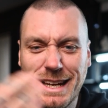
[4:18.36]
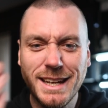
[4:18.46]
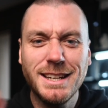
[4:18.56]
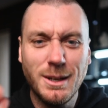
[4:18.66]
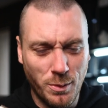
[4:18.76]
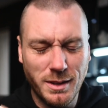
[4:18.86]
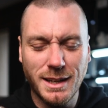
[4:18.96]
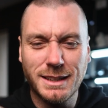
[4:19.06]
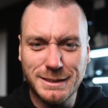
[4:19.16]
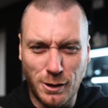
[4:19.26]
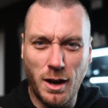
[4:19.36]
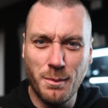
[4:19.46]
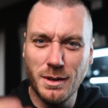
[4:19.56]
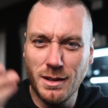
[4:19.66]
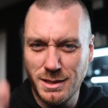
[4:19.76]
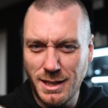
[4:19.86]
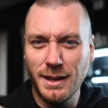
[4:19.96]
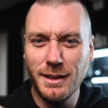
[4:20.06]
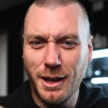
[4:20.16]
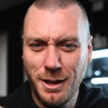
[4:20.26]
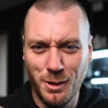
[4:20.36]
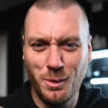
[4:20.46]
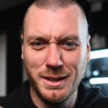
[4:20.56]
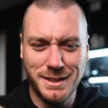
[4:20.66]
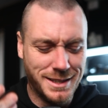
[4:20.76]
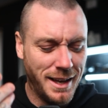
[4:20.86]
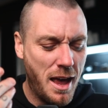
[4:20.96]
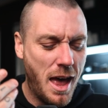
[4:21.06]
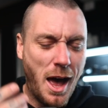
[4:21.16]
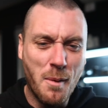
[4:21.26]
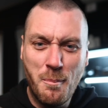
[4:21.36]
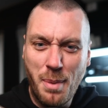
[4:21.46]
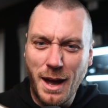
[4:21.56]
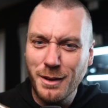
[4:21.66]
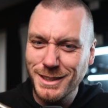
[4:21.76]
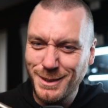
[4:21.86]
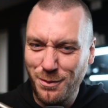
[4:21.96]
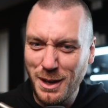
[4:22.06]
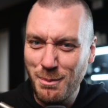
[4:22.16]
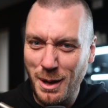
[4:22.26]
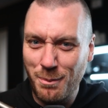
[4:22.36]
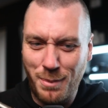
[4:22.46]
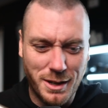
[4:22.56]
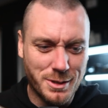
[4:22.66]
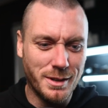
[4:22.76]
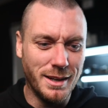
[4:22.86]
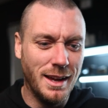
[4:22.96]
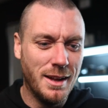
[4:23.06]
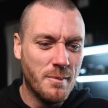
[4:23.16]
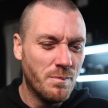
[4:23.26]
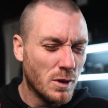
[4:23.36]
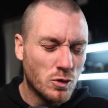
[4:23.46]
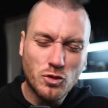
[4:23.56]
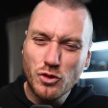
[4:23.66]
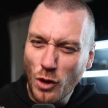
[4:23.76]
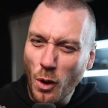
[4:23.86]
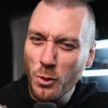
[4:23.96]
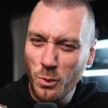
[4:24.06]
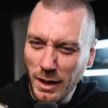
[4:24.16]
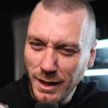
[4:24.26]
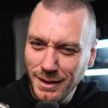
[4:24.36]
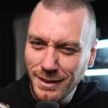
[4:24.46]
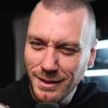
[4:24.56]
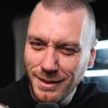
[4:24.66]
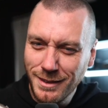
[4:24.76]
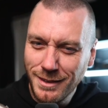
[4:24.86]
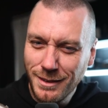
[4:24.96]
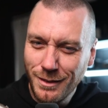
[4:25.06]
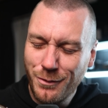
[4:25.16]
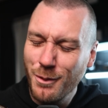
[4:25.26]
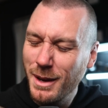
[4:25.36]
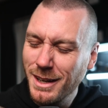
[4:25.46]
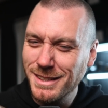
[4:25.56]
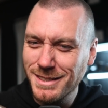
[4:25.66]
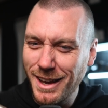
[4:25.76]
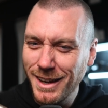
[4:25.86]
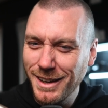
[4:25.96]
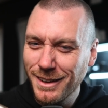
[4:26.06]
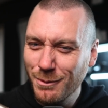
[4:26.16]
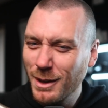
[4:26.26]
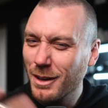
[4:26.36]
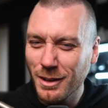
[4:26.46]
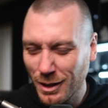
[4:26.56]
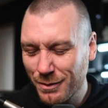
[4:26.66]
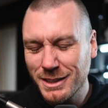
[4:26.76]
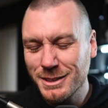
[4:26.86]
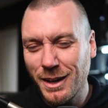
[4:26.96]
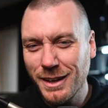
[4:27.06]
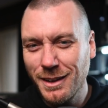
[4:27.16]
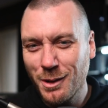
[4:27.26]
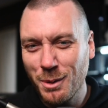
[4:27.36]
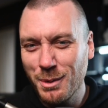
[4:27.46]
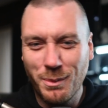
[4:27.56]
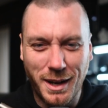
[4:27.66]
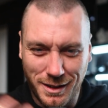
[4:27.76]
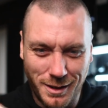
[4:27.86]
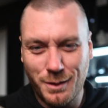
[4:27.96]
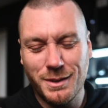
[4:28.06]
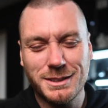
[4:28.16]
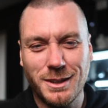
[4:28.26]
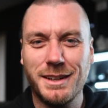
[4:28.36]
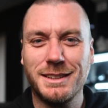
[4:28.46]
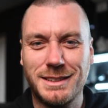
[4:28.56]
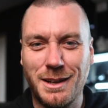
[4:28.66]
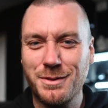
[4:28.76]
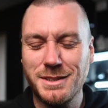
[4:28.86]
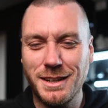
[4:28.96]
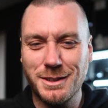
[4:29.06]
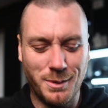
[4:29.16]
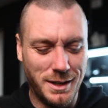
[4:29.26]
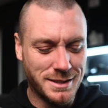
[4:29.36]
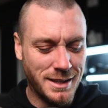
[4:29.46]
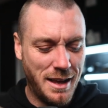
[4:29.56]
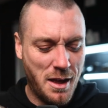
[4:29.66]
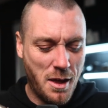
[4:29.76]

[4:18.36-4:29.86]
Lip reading: giddy with excitement telling Lewis about this V-mount battery. So weird for me to say. We got a lot of exciting equipment. We got a lot of exciting stuff sent to us.